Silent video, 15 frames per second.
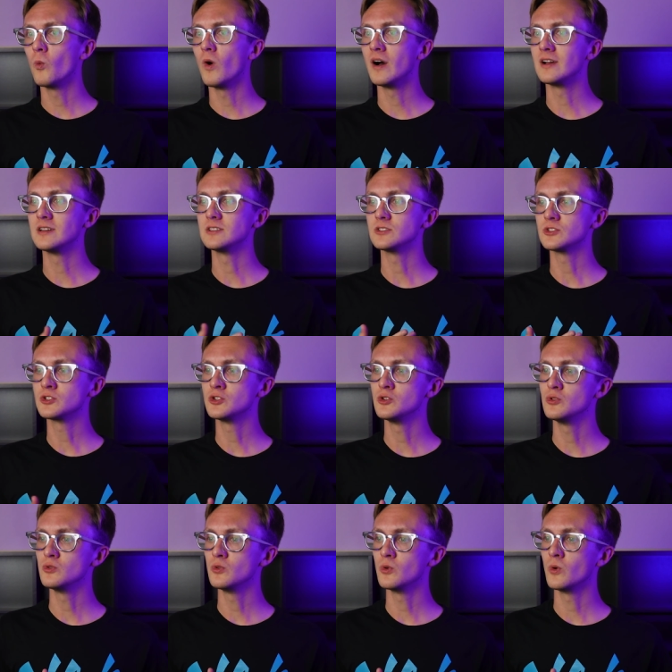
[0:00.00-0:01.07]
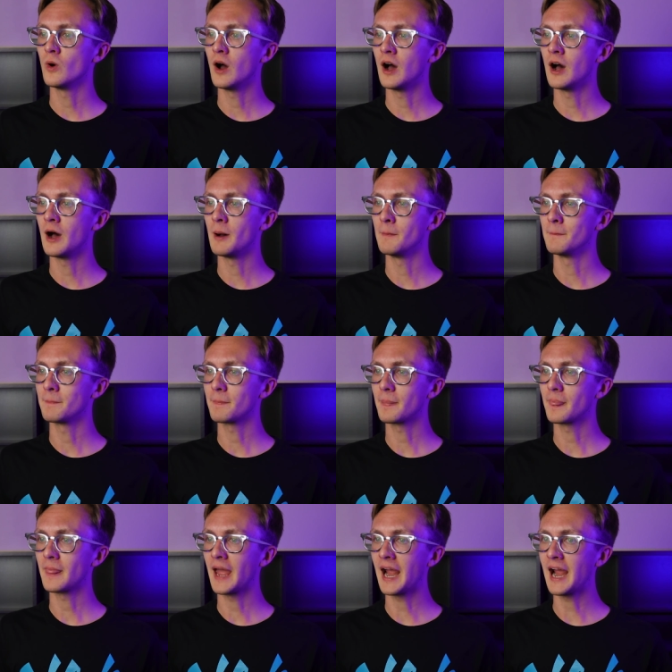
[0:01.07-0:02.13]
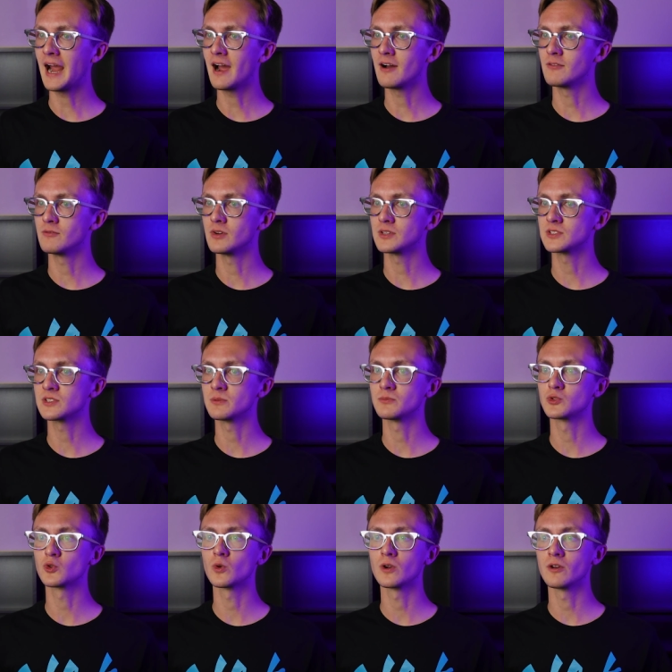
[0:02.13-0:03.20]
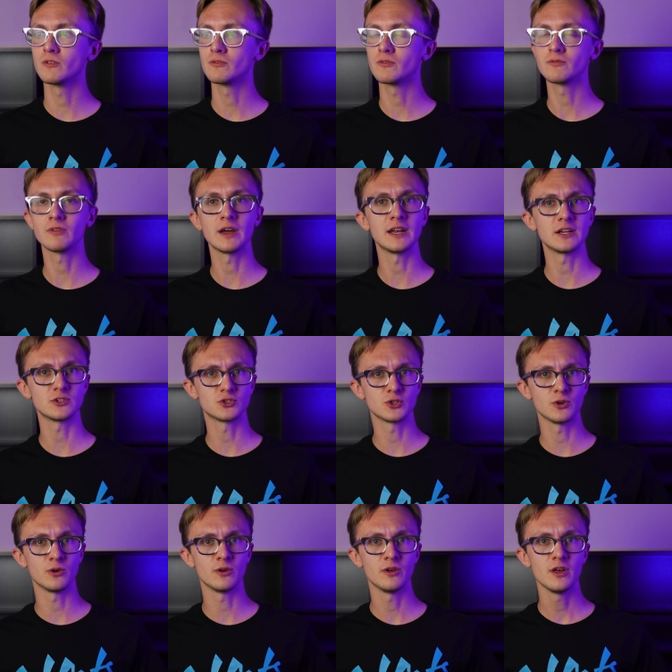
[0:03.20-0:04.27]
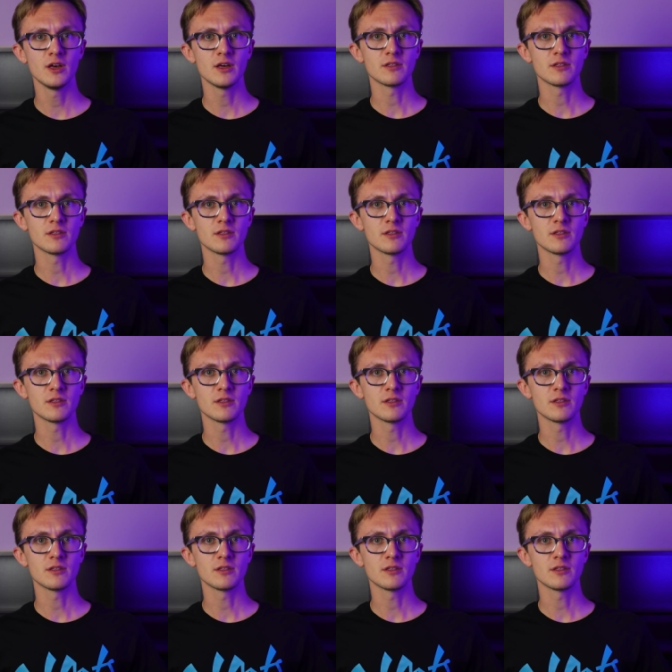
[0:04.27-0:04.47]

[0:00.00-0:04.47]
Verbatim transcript: want to um, have some sort of financial